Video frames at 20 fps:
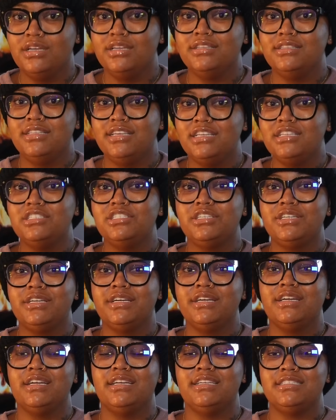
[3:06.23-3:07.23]
This
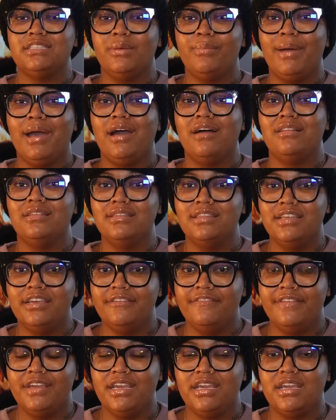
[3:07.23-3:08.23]
year is about
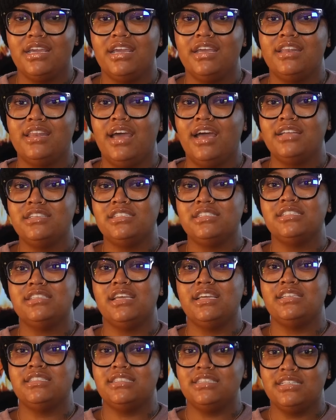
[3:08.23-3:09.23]
living and not just
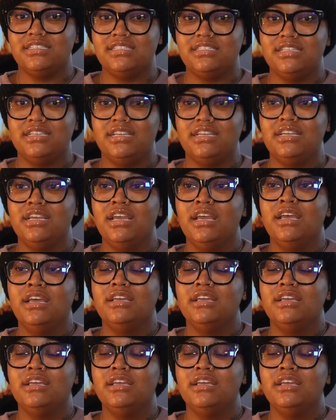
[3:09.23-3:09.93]
existing.